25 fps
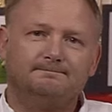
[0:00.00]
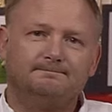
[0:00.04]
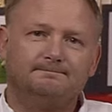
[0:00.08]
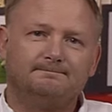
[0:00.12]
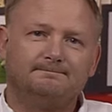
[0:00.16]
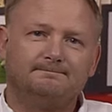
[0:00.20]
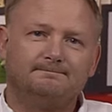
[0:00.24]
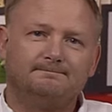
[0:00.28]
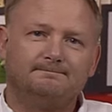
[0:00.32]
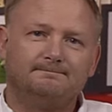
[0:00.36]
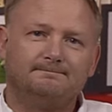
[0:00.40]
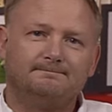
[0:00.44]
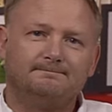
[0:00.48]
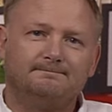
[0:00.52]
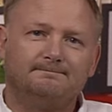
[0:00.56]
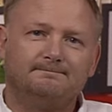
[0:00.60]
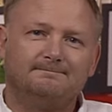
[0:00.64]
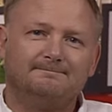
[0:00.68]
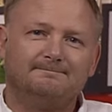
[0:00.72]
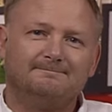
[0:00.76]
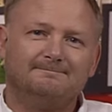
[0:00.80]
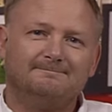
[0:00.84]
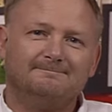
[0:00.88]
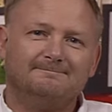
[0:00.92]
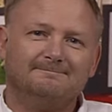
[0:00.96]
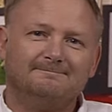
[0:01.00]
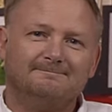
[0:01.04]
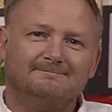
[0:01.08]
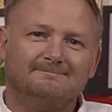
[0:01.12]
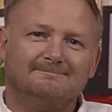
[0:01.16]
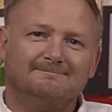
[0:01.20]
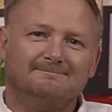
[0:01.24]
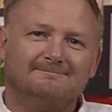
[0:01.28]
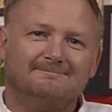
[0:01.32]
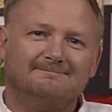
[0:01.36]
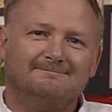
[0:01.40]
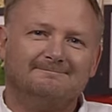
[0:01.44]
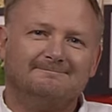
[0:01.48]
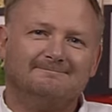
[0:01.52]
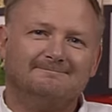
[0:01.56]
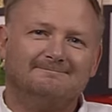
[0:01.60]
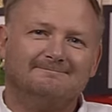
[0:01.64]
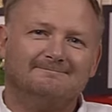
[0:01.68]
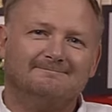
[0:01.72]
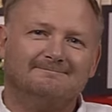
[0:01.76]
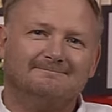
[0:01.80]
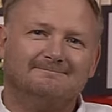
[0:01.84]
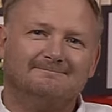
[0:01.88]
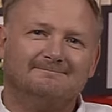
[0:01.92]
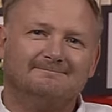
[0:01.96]

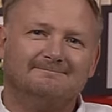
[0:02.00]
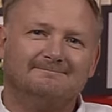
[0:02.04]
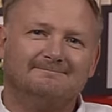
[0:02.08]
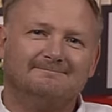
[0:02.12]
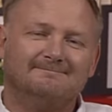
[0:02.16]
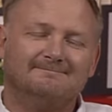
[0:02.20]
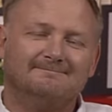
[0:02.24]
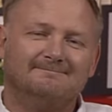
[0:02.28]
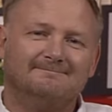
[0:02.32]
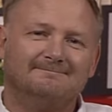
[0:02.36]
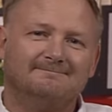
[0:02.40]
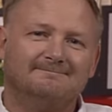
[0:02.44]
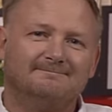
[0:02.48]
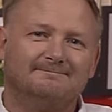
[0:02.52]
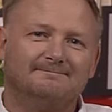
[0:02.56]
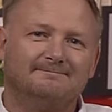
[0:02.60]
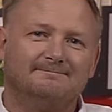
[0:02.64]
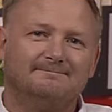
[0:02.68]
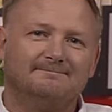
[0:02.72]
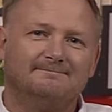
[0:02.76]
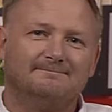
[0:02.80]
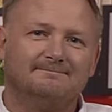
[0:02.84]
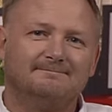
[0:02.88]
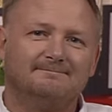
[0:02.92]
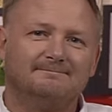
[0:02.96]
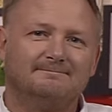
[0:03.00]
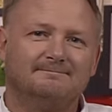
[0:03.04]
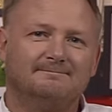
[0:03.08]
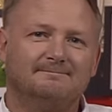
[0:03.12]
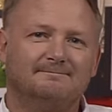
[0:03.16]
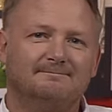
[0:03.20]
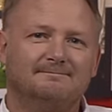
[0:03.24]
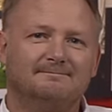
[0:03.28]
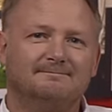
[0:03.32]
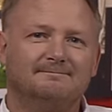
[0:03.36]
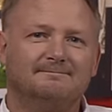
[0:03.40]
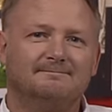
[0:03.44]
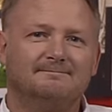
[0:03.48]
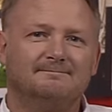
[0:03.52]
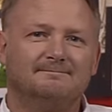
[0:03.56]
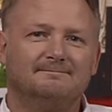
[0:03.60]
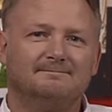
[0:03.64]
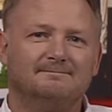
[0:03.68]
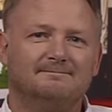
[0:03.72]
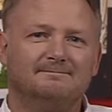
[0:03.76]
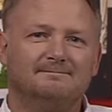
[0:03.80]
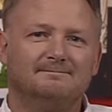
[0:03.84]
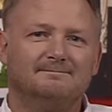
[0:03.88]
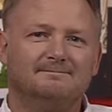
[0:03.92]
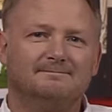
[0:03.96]

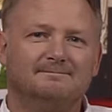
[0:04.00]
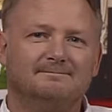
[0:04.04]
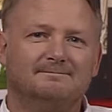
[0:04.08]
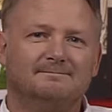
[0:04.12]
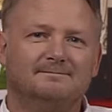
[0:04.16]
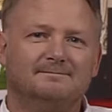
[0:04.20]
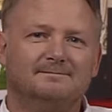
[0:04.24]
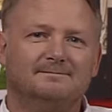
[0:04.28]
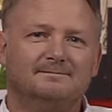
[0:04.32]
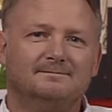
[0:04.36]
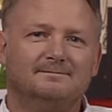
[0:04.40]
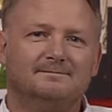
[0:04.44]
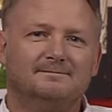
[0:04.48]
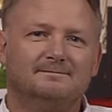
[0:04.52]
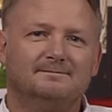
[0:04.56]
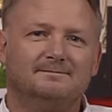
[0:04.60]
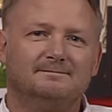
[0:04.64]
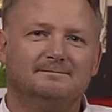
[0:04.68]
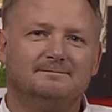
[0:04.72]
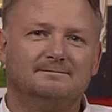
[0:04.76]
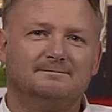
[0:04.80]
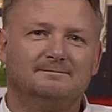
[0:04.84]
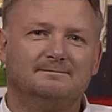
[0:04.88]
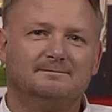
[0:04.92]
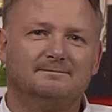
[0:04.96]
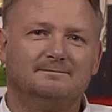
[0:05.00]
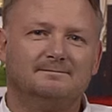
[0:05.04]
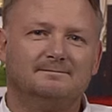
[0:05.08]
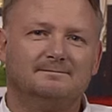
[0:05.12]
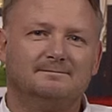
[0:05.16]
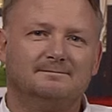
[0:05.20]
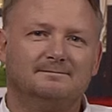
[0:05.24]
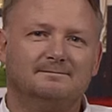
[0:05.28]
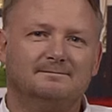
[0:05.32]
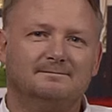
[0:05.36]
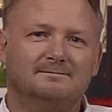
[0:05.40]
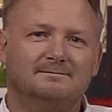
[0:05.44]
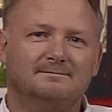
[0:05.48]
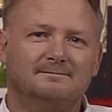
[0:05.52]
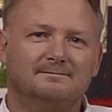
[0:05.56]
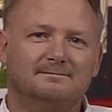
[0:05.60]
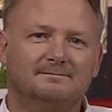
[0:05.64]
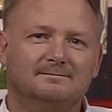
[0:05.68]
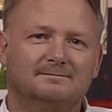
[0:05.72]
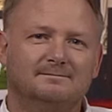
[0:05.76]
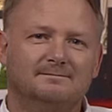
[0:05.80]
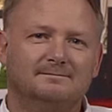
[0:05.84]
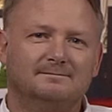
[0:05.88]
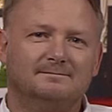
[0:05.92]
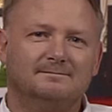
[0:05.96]

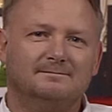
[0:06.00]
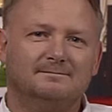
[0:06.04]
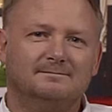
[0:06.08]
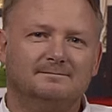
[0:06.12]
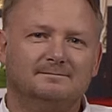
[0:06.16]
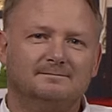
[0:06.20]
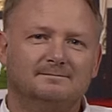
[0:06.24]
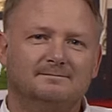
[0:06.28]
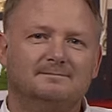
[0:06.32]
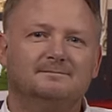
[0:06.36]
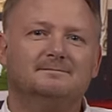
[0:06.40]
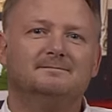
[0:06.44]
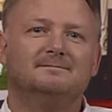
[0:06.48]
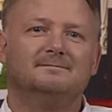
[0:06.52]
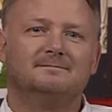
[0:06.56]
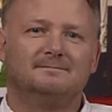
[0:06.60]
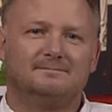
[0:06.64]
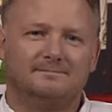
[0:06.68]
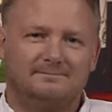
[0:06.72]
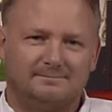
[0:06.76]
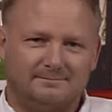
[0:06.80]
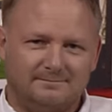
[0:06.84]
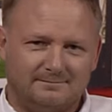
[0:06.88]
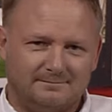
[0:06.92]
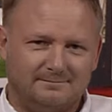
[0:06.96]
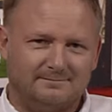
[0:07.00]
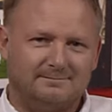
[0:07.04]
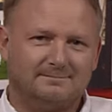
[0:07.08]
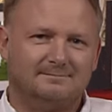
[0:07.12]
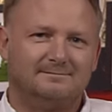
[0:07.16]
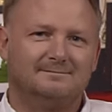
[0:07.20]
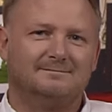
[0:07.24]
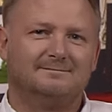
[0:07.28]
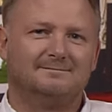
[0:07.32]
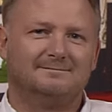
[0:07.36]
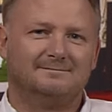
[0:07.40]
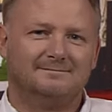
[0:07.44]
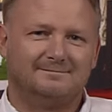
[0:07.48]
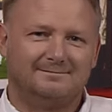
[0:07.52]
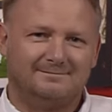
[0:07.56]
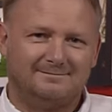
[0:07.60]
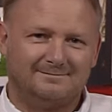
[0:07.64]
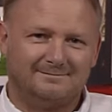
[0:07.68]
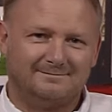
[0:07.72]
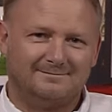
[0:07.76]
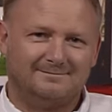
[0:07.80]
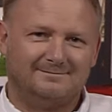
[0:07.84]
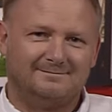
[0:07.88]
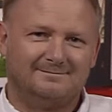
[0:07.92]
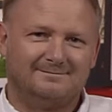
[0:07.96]
(not speaking)